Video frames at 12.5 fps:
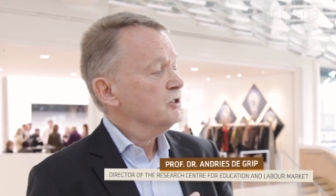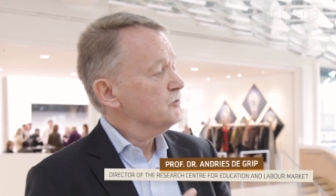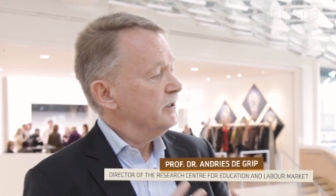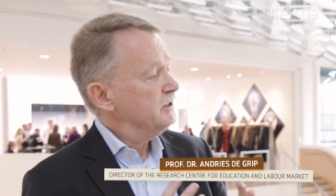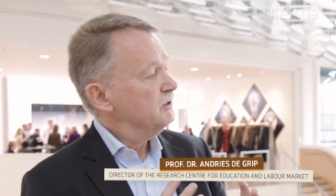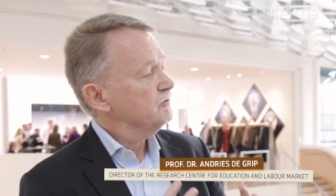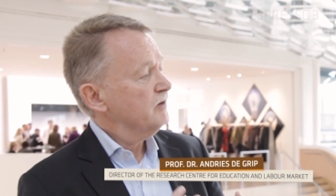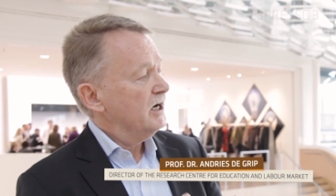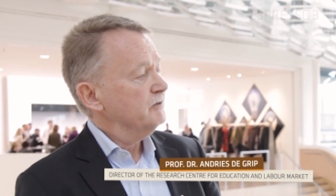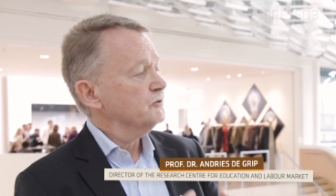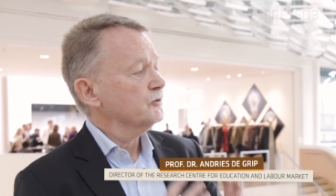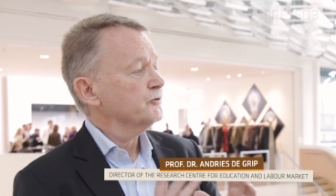
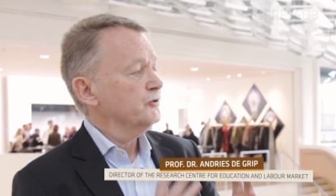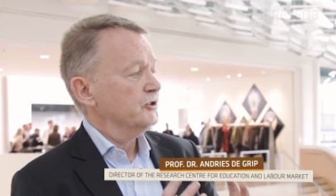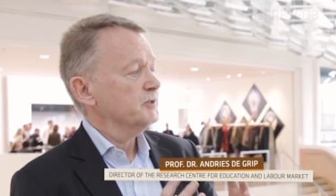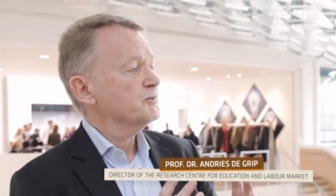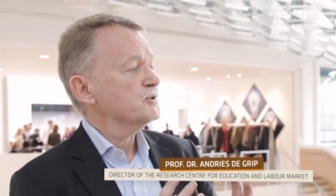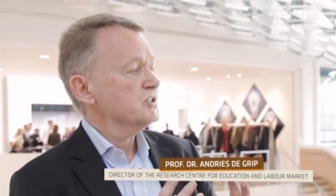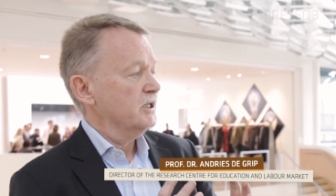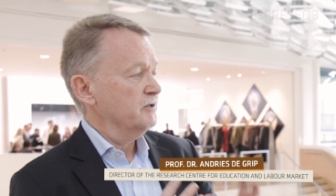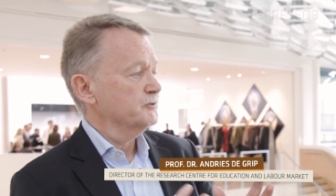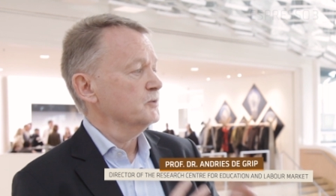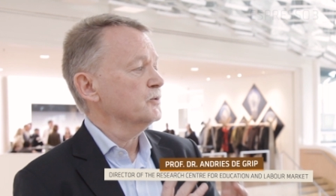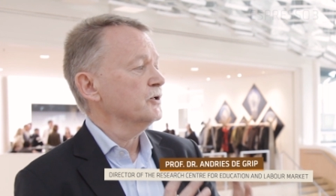25 to 30%
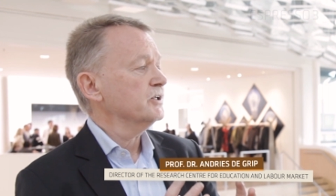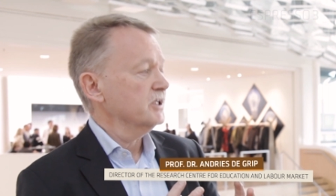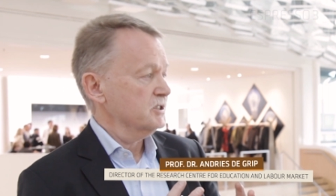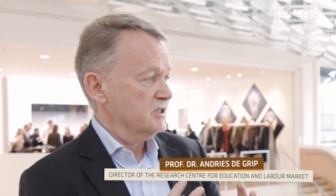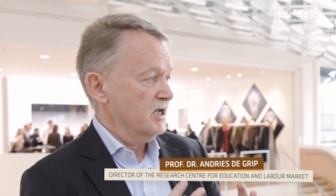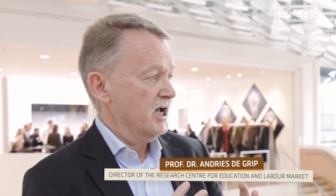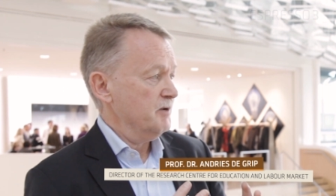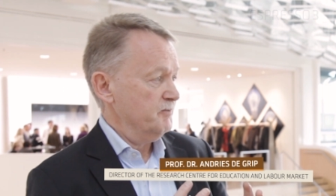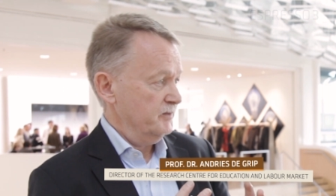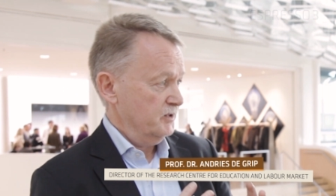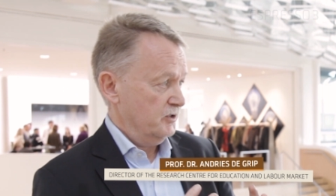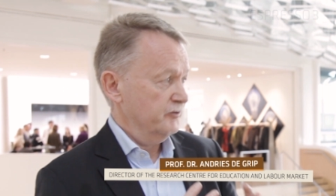of the working
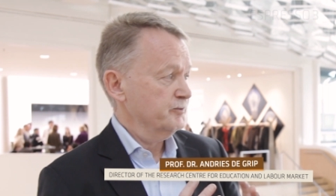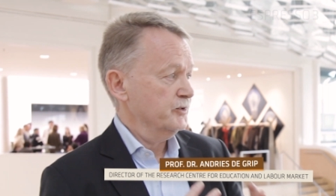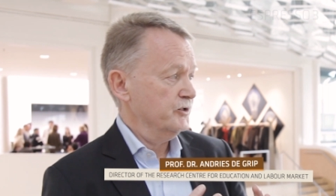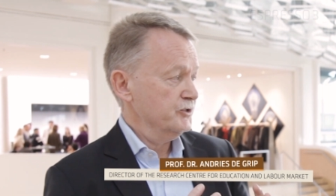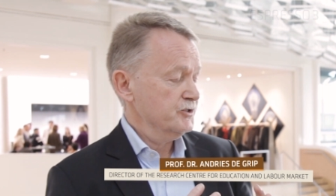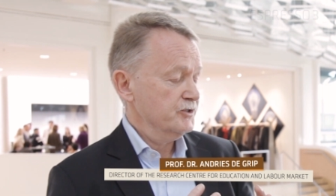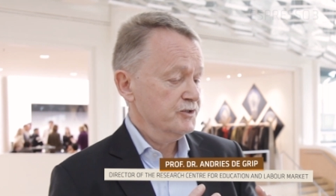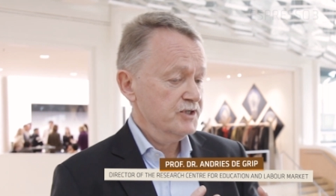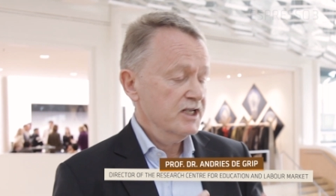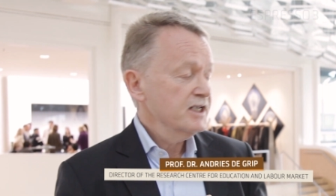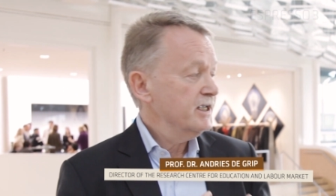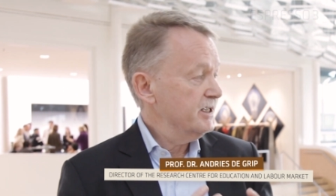time of persons
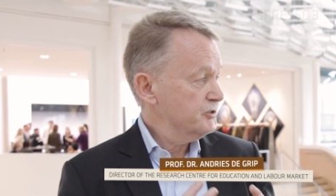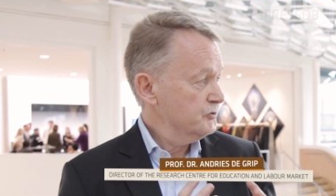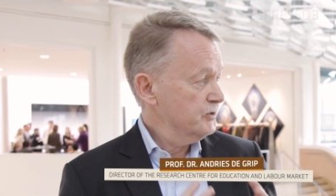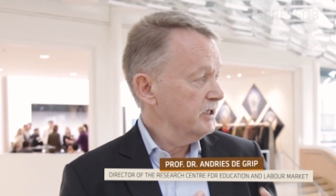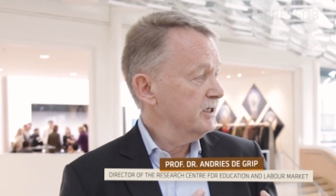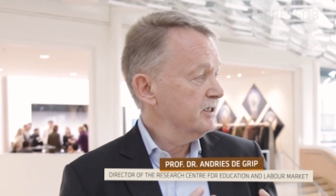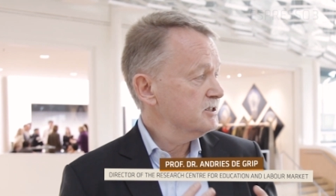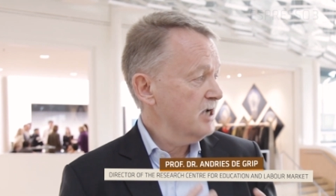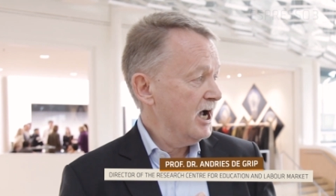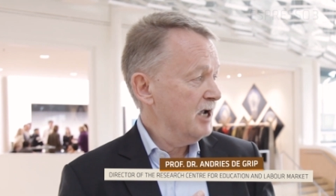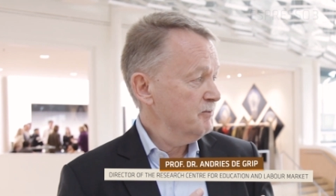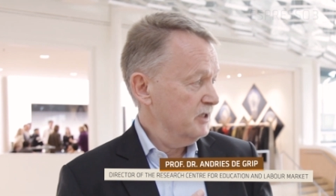is really
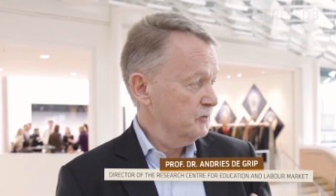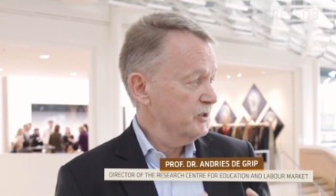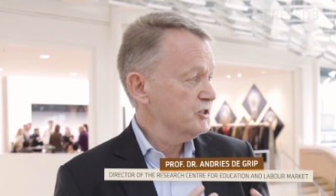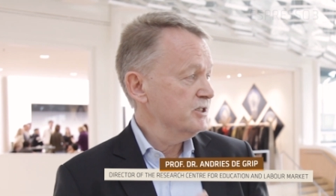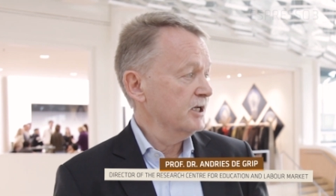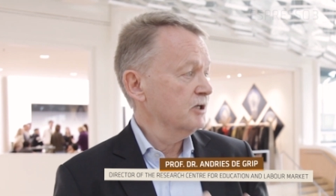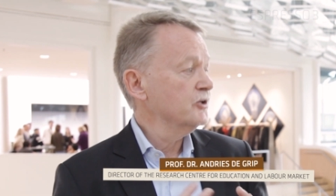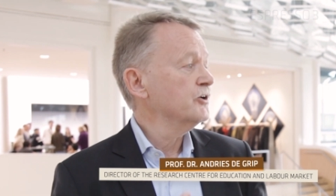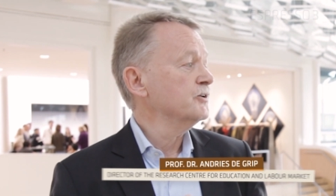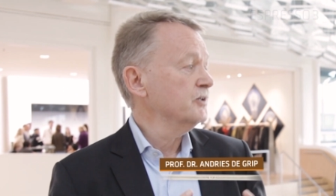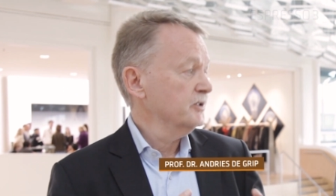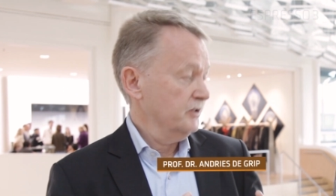time in which they
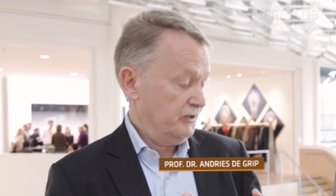learn